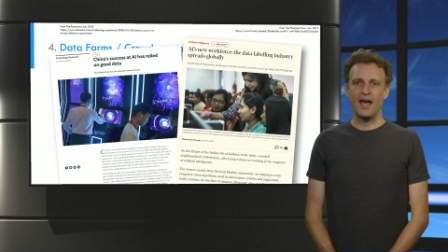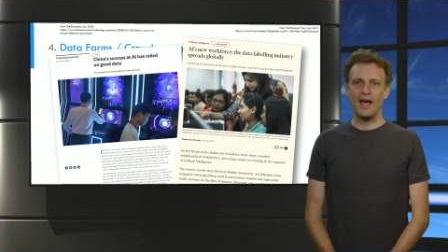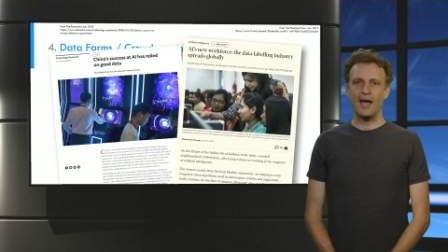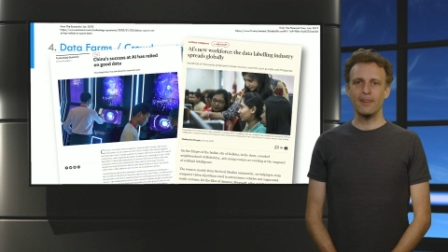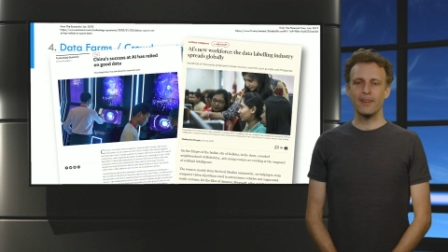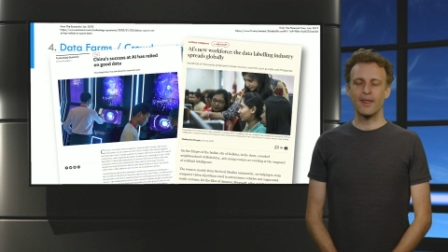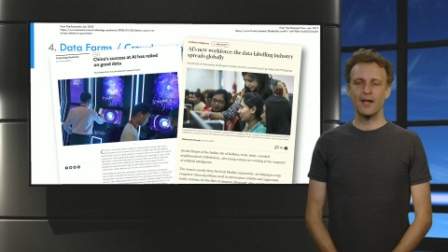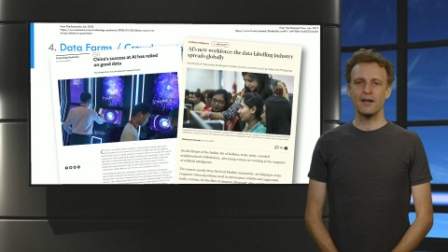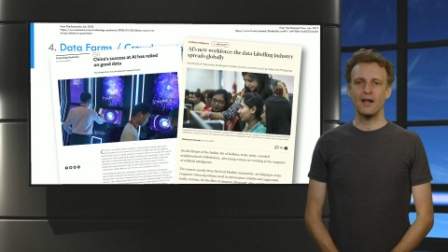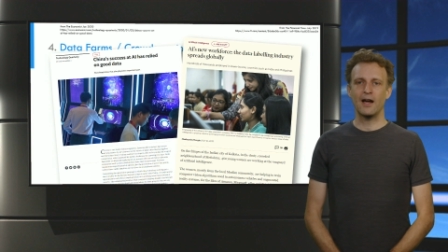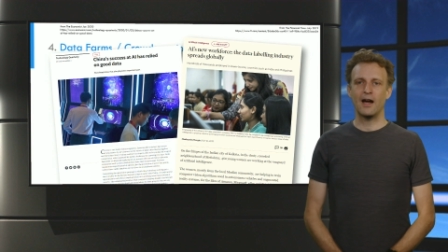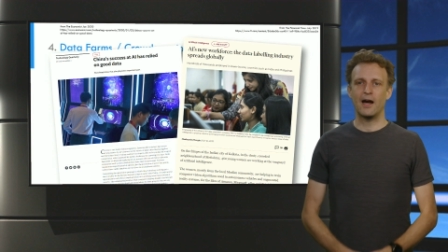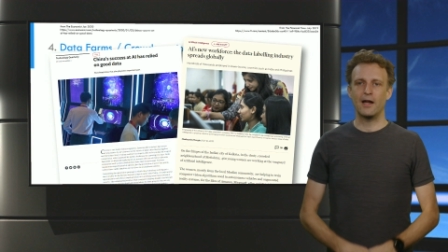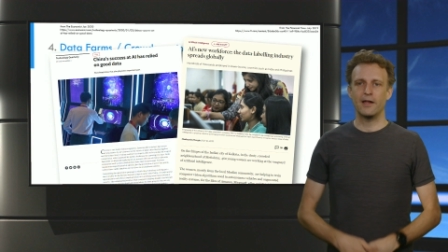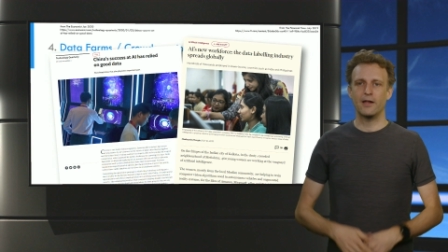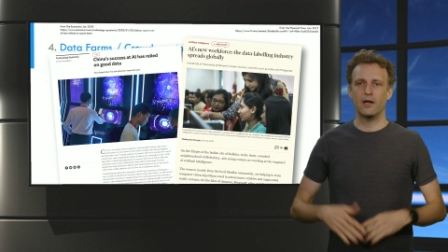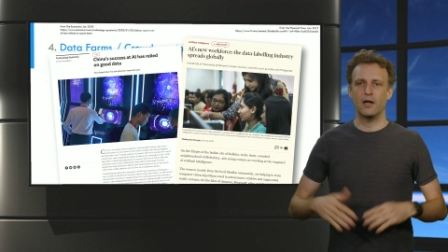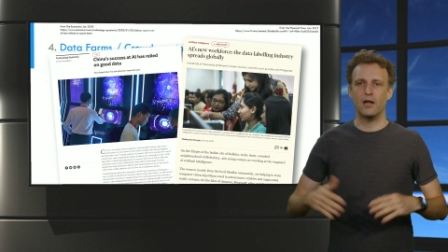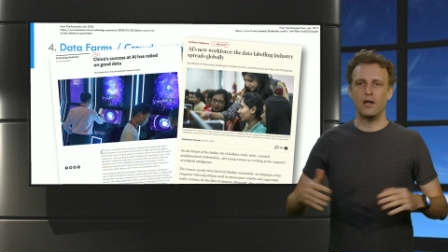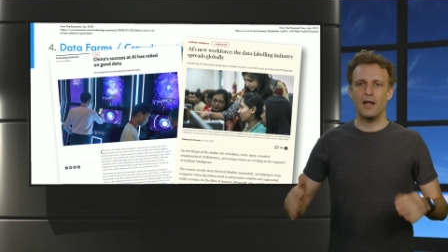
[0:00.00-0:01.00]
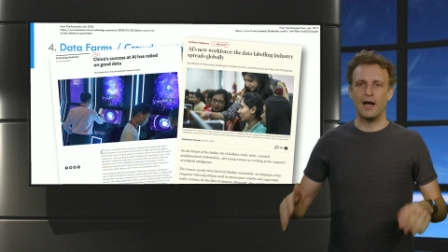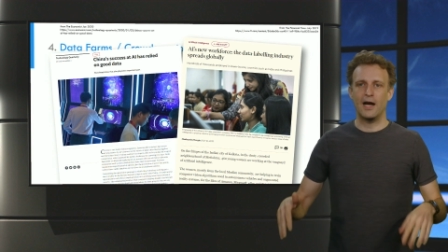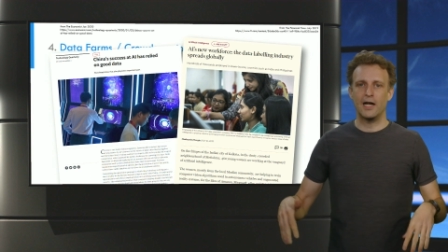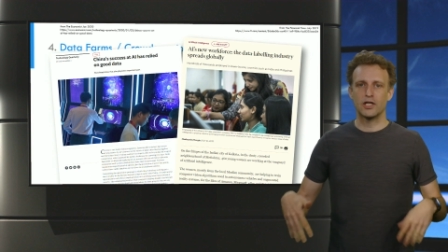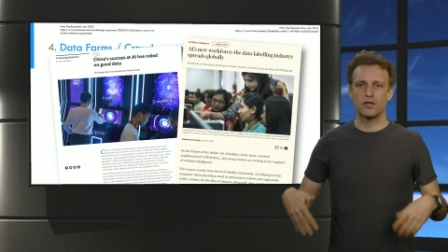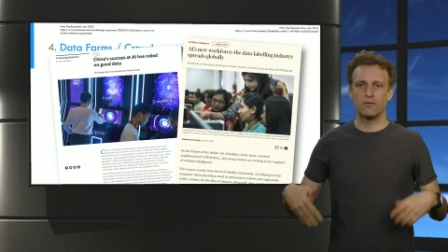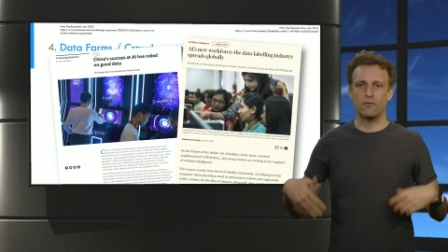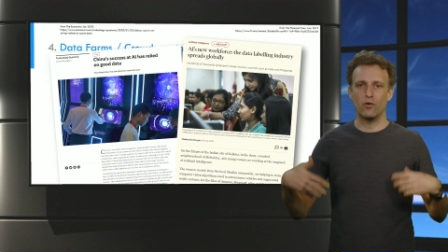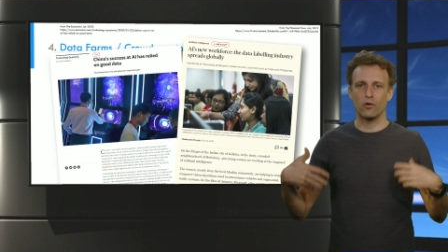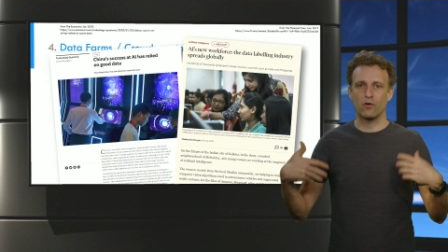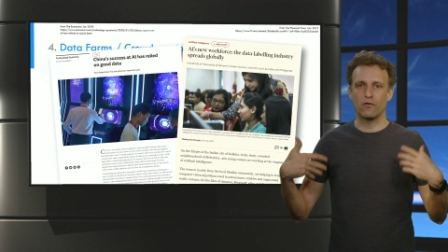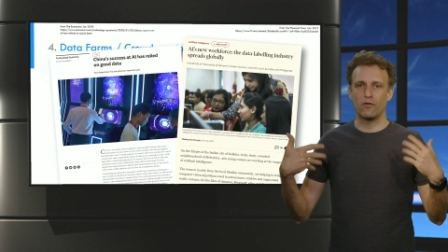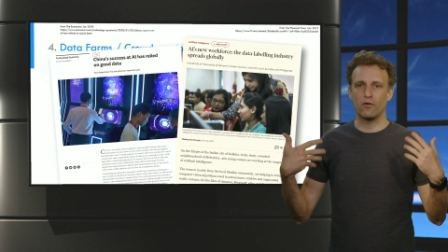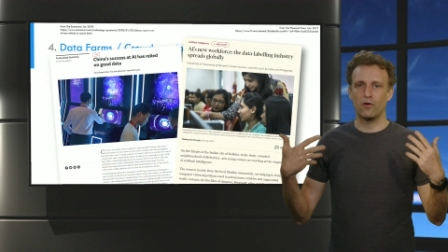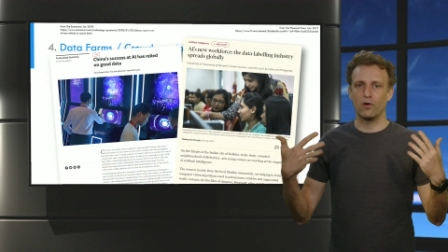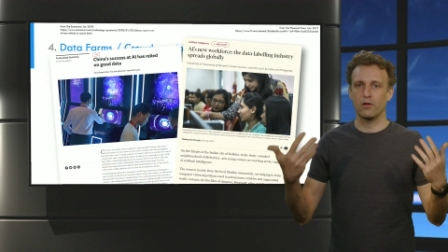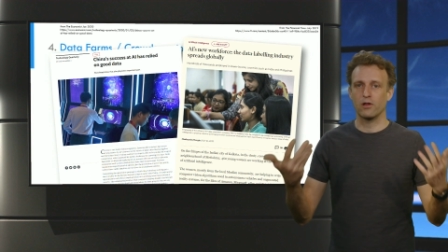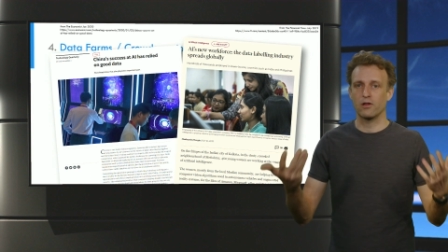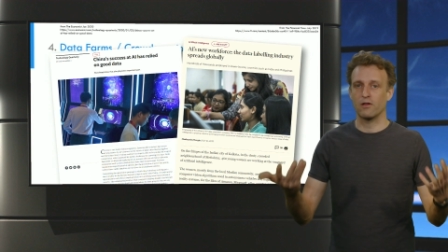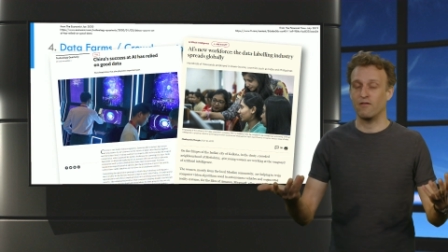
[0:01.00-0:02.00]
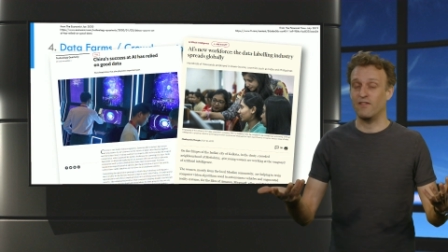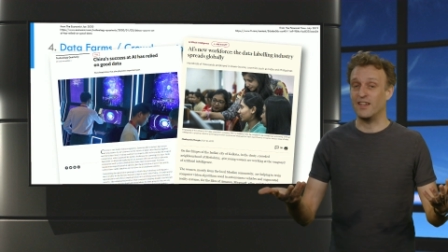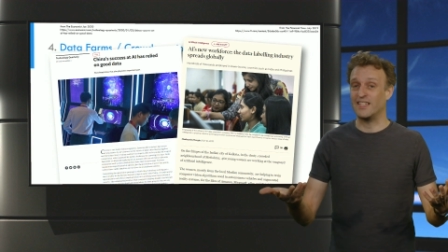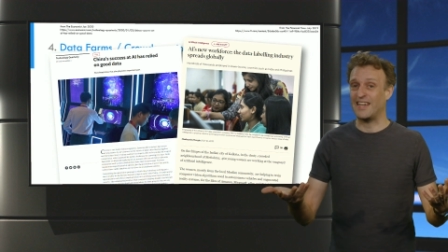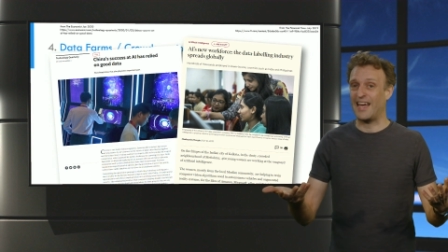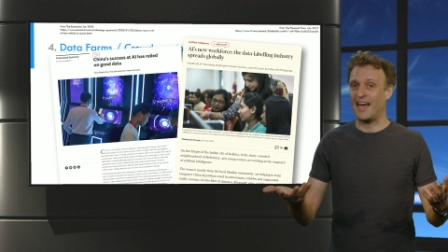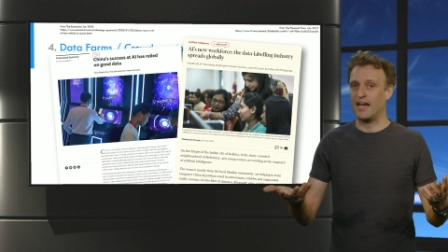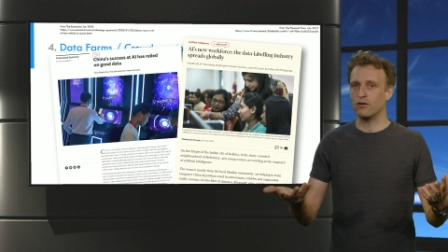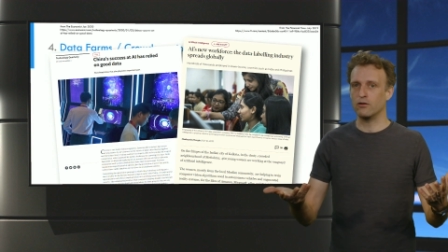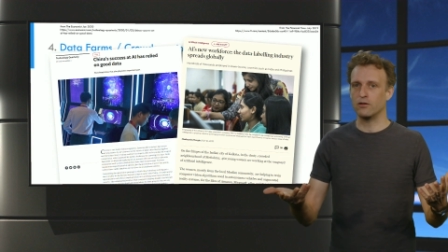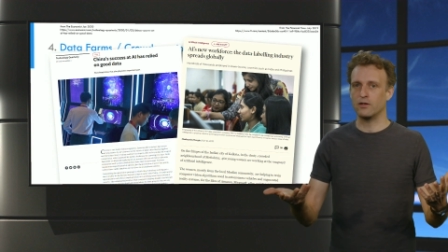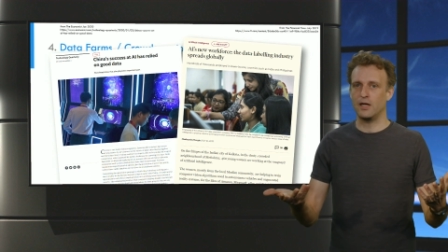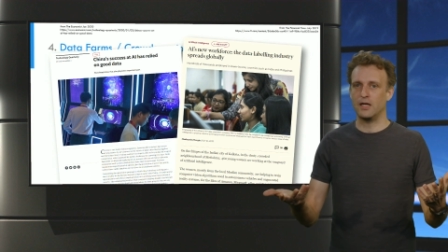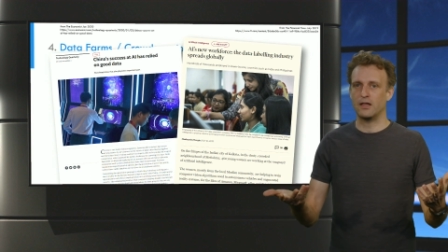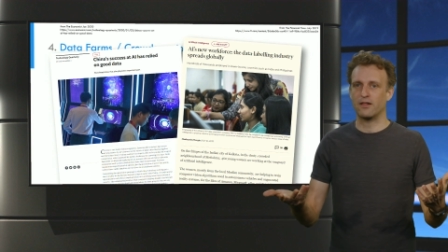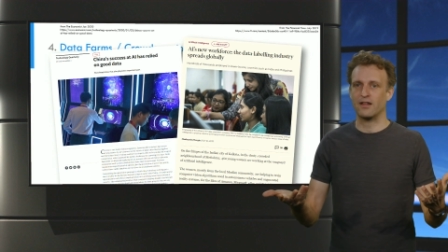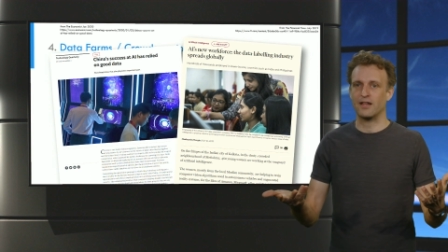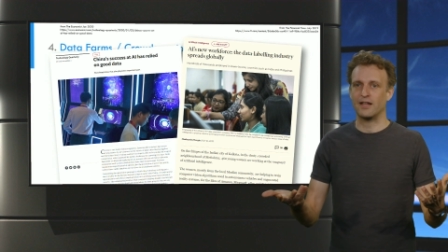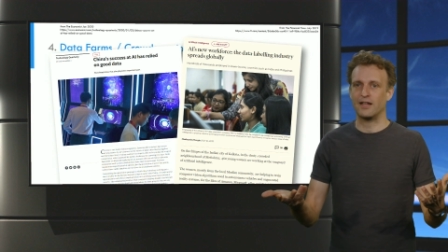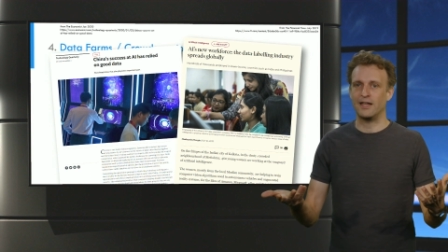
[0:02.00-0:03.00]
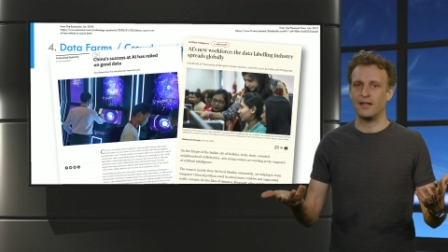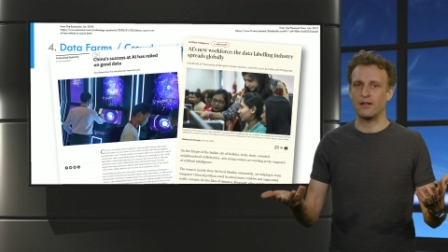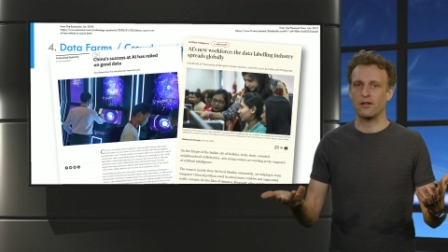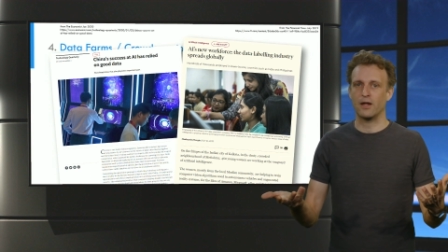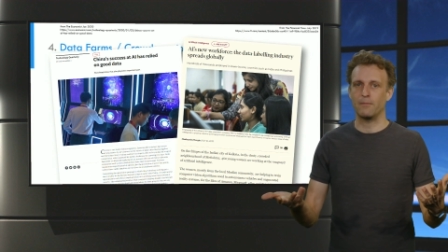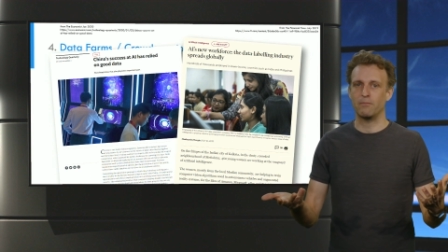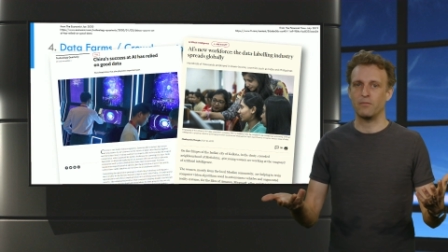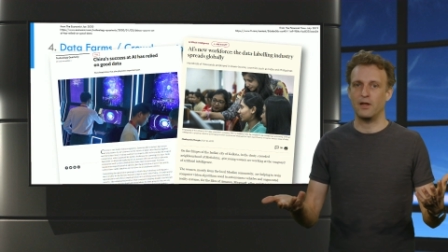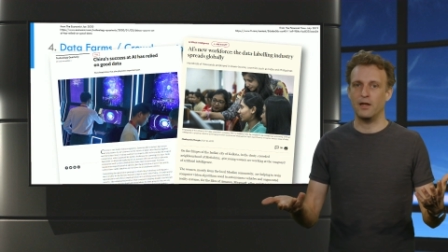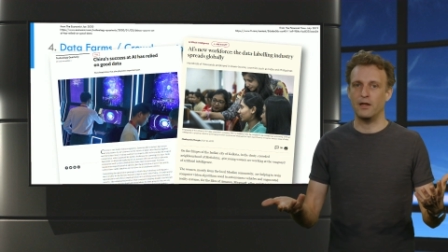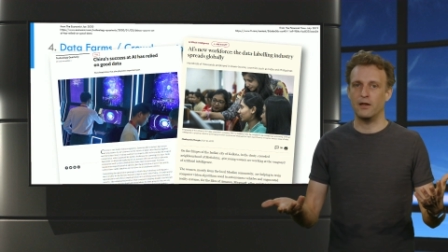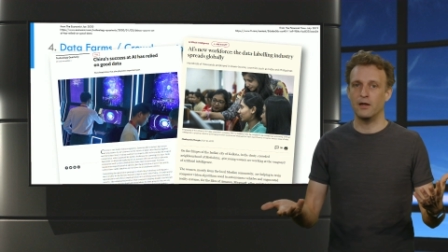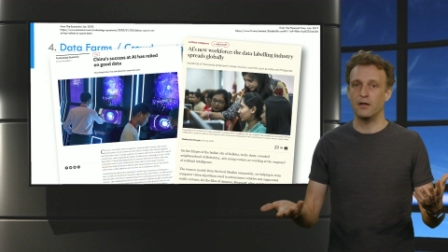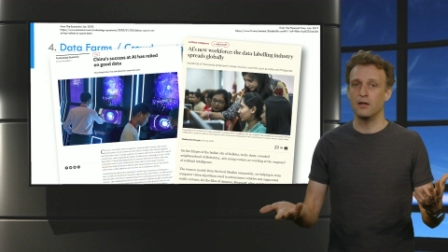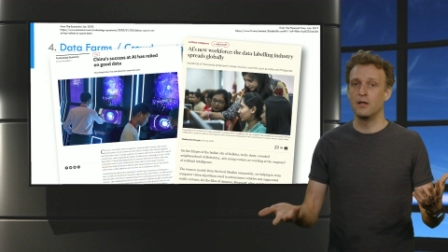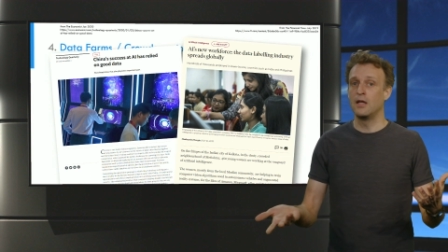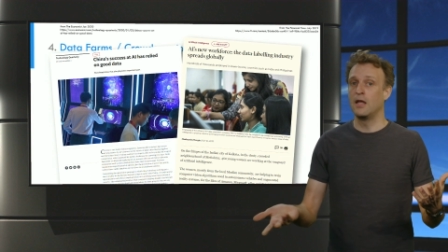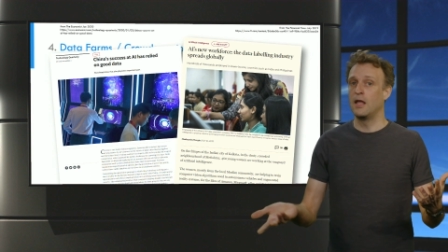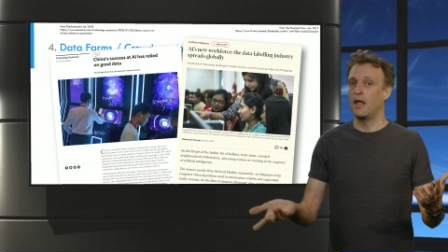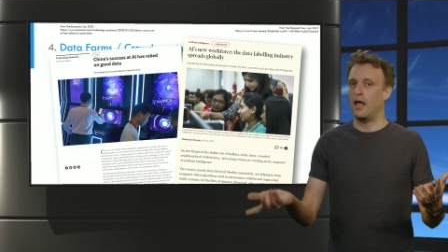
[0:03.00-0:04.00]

and then hire a large workforce which annotates and cleans up data